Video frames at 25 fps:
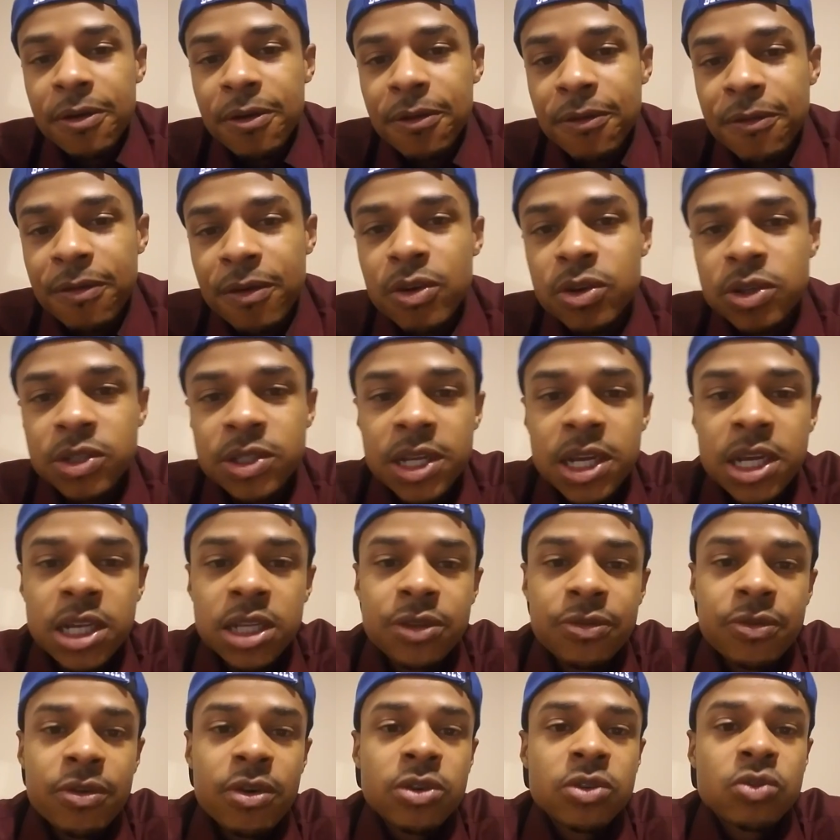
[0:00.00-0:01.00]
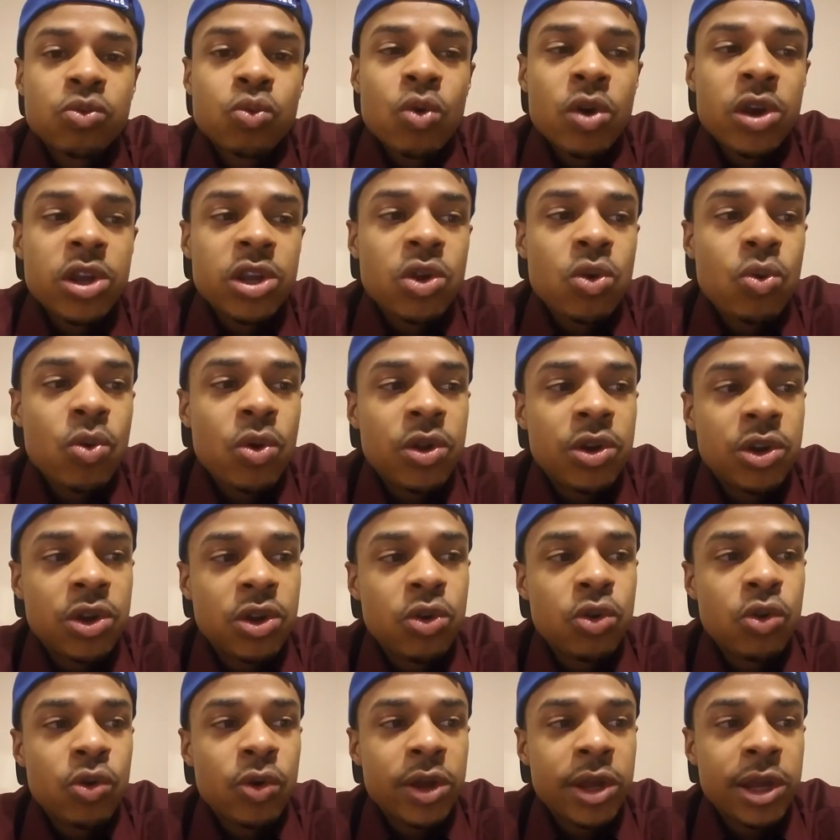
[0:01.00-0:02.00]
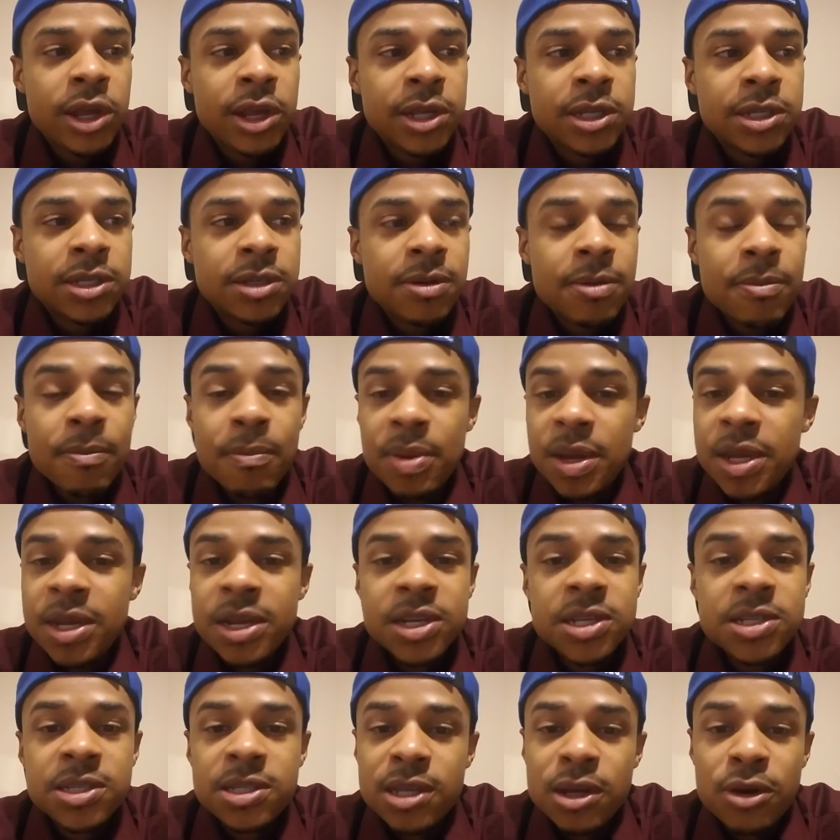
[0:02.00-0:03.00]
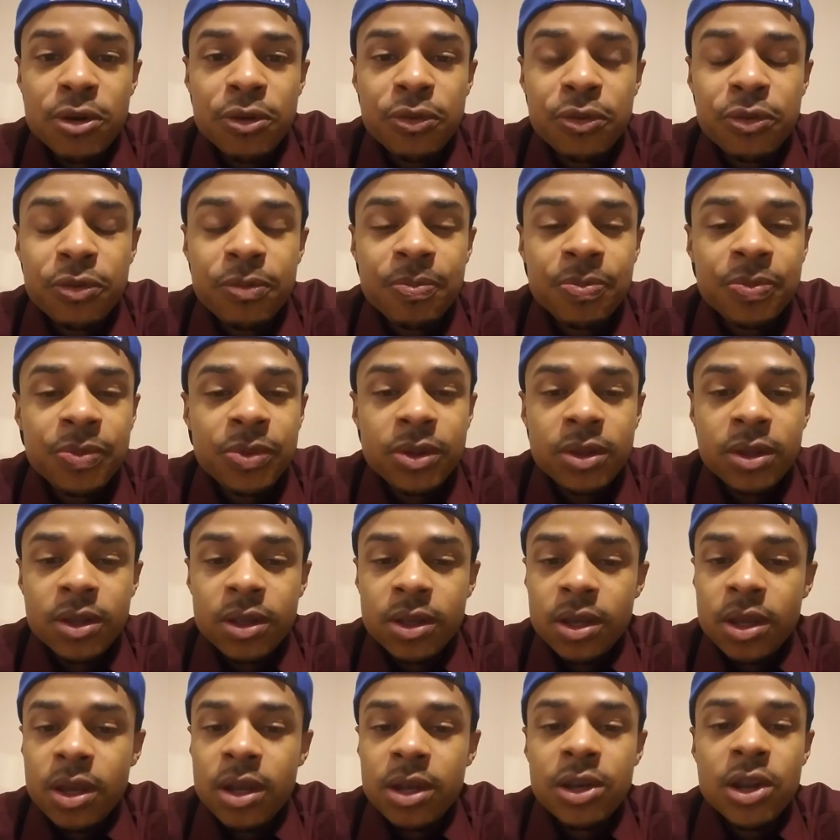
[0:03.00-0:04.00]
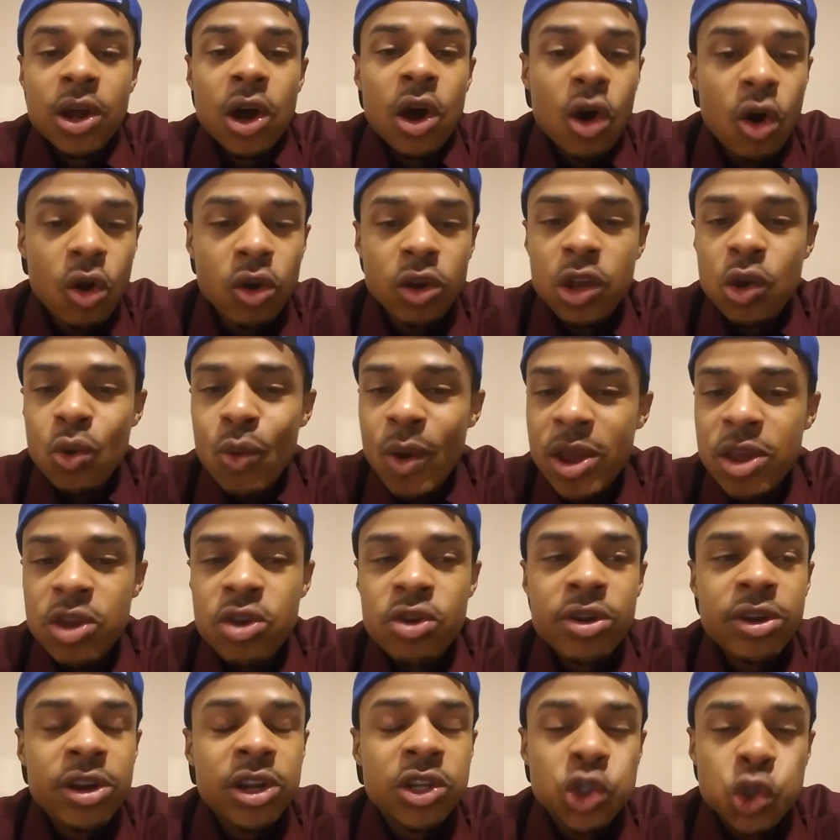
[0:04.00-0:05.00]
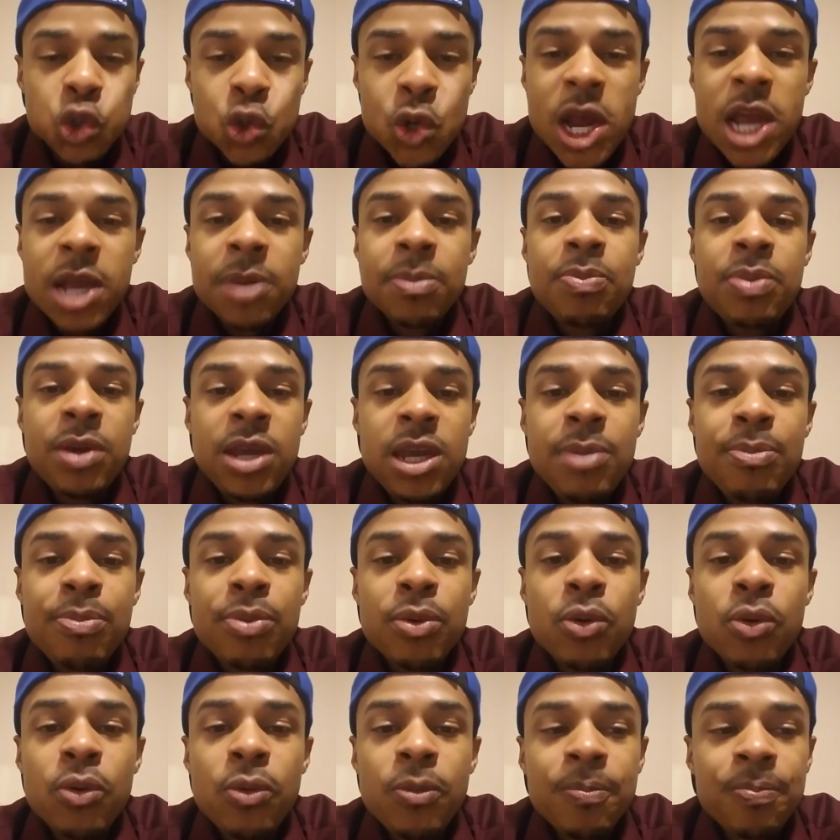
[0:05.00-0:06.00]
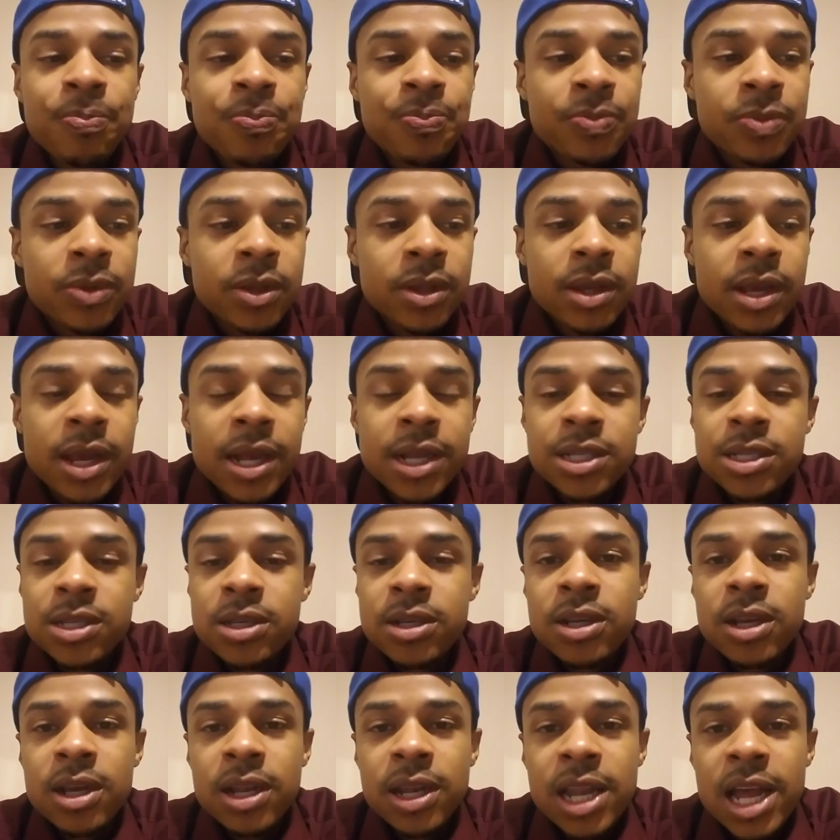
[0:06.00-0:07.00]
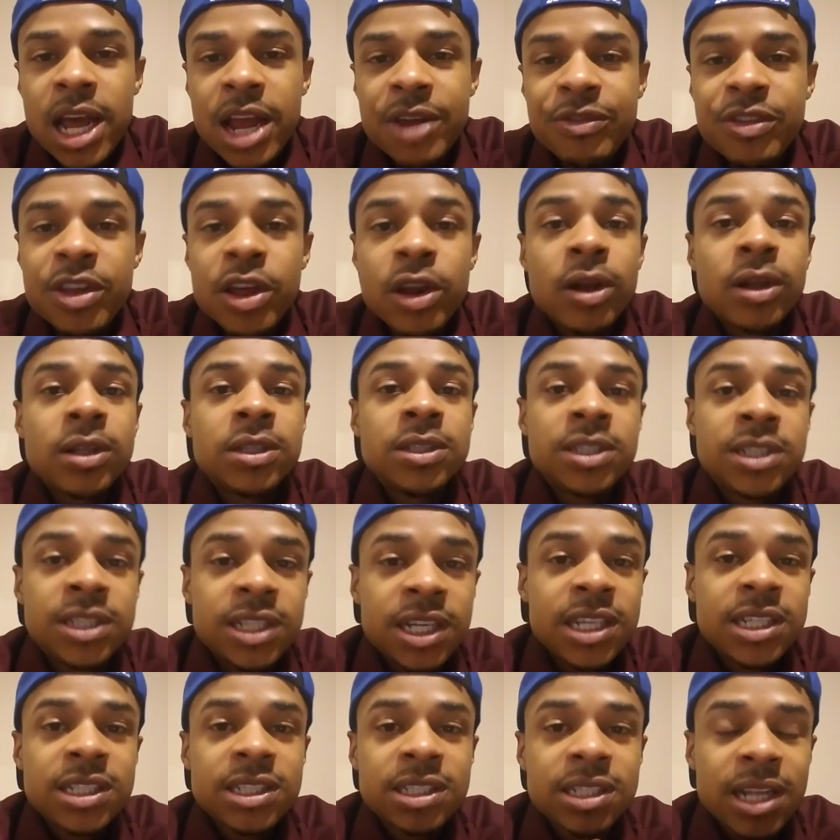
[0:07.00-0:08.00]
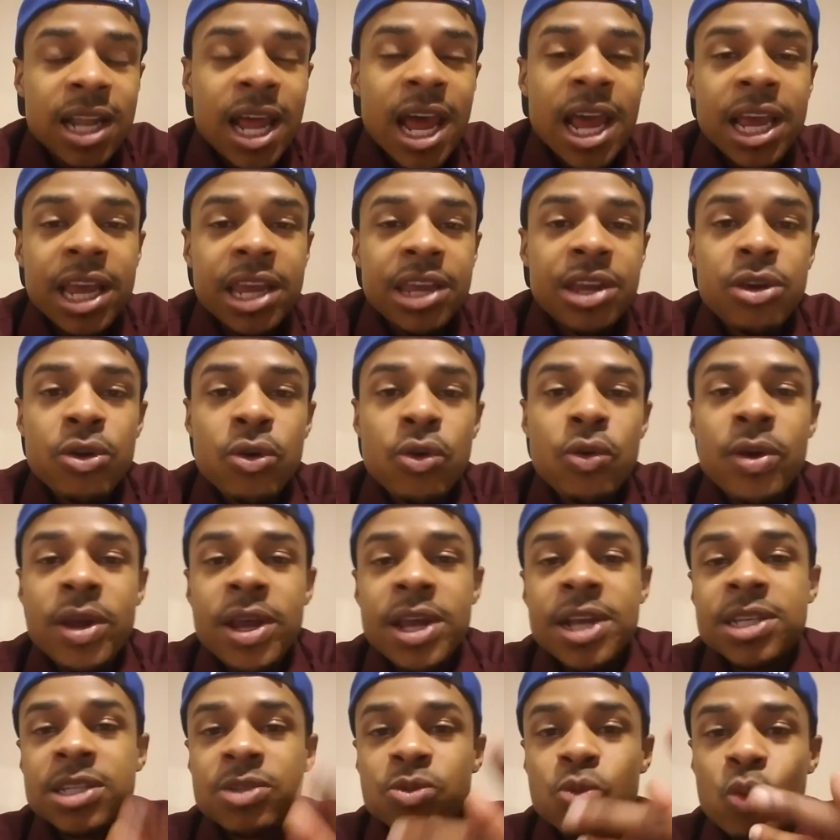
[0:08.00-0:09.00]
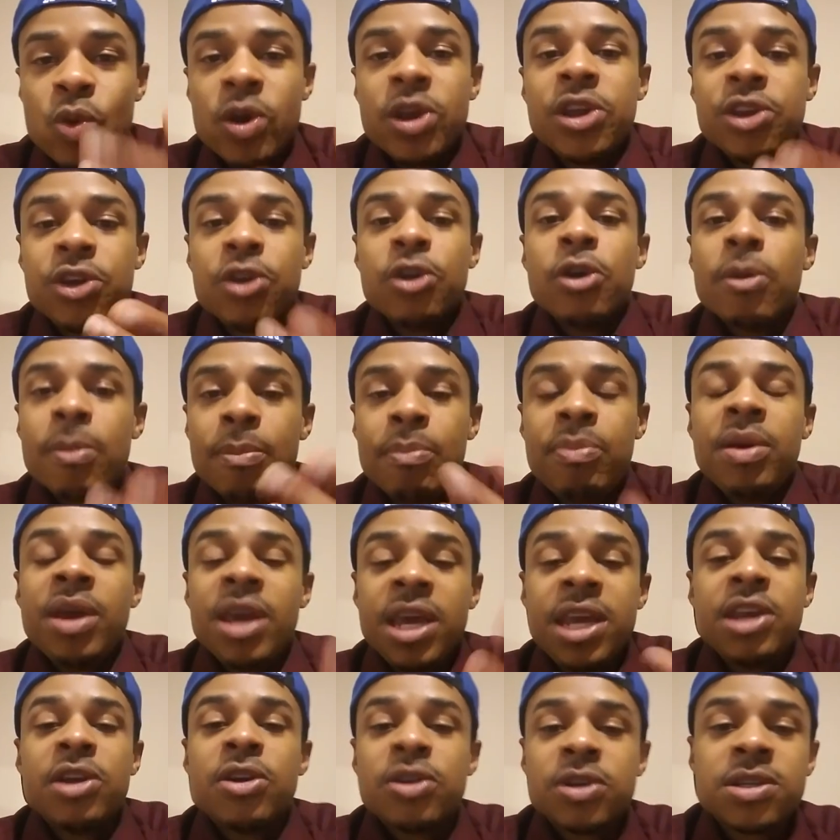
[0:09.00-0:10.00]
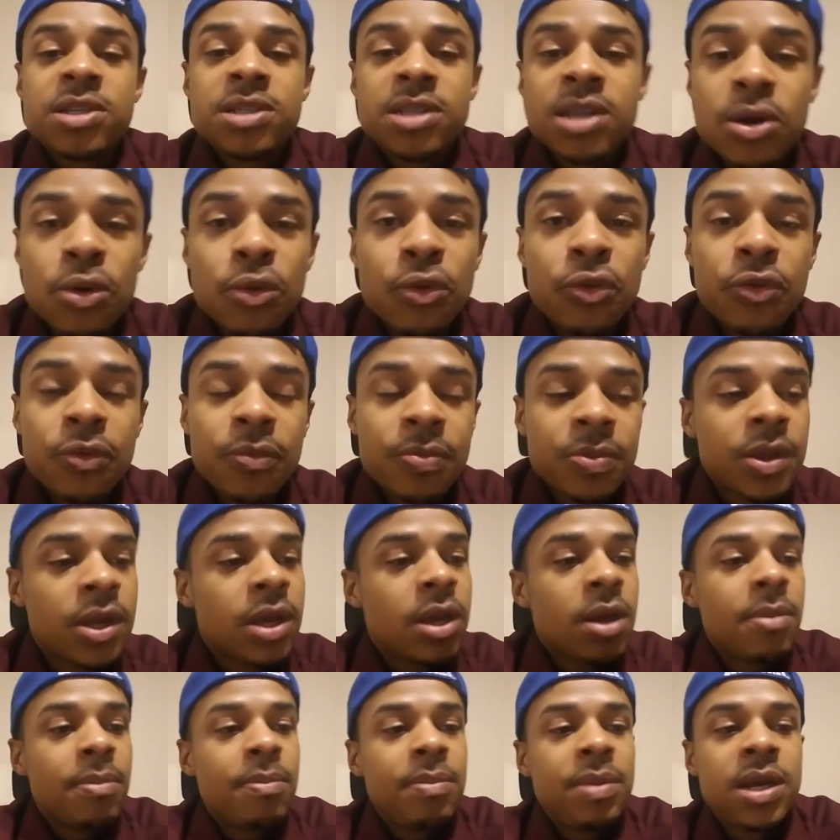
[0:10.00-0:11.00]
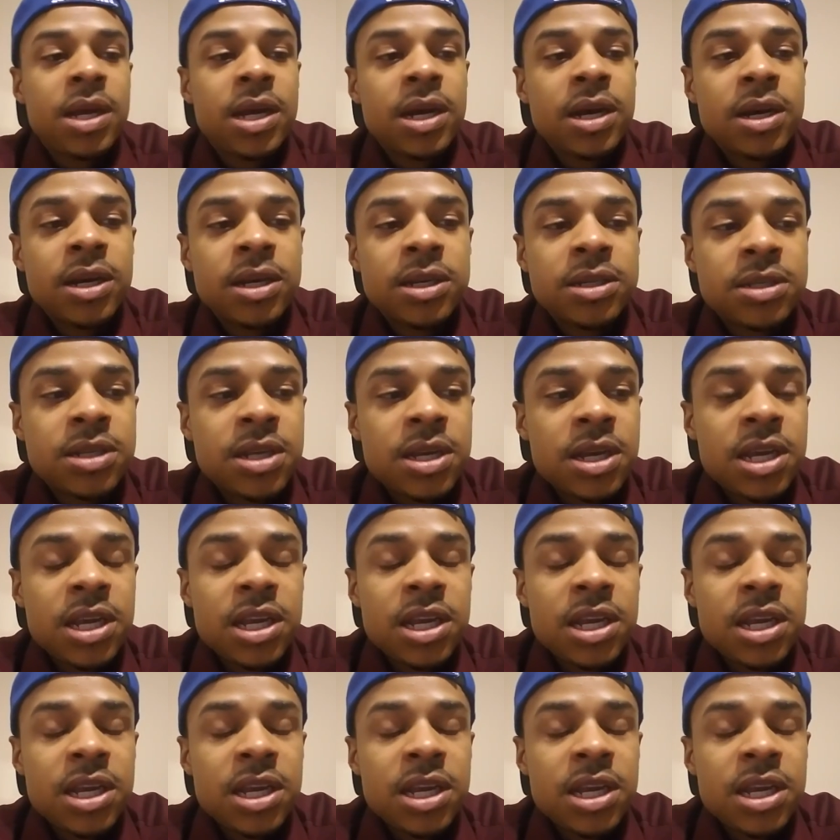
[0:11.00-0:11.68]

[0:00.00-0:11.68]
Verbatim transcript: first things first, what you would do is be yourself. The only way you can attract people into your life that are just like you is when you're being yourself. Because